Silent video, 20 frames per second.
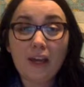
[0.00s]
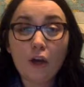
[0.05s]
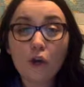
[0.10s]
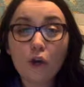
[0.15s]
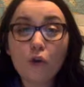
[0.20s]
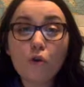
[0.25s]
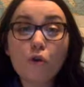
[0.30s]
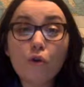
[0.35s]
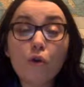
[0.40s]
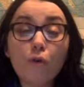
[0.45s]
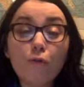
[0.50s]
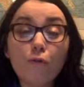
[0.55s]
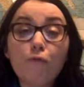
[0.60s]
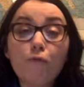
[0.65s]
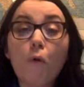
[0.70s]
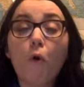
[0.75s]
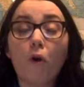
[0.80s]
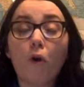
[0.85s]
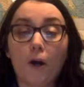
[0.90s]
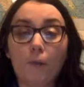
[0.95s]
a Google
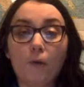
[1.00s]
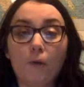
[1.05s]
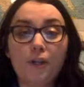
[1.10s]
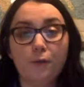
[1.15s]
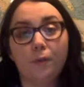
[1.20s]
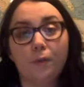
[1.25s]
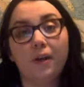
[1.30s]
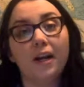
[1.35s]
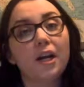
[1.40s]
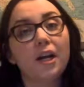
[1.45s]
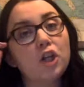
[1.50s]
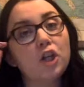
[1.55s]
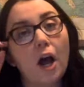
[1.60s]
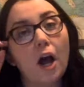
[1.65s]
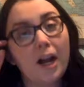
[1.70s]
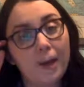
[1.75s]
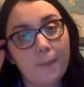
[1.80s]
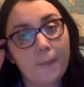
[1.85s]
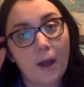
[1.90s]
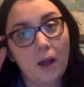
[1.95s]
form, which we're going to
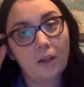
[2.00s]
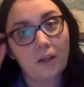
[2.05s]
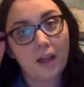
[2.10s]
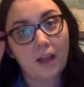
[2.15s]
talk about